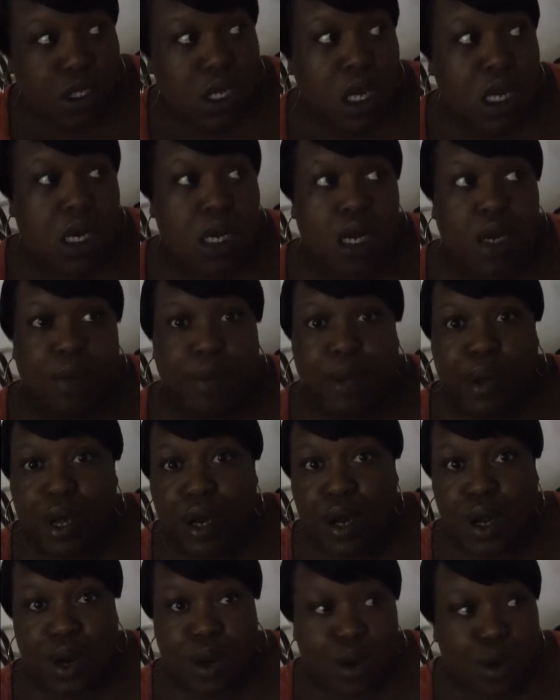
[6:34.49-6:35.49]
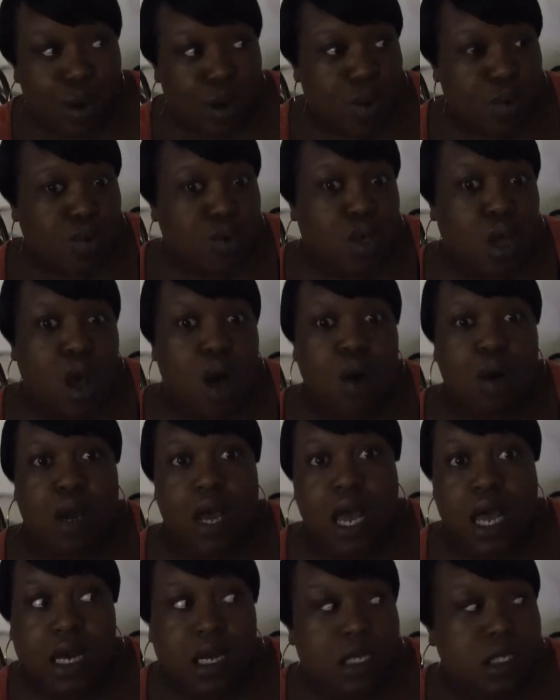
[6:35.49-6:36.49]
cut up her clothes, all
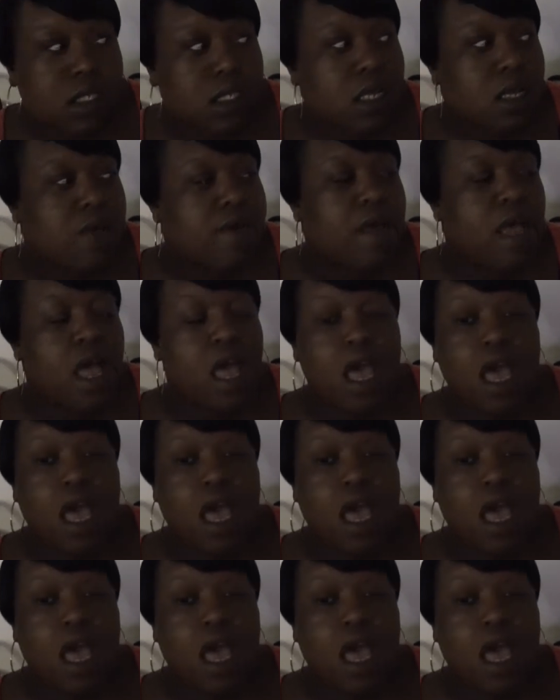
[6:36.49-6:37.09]
kind of stuff.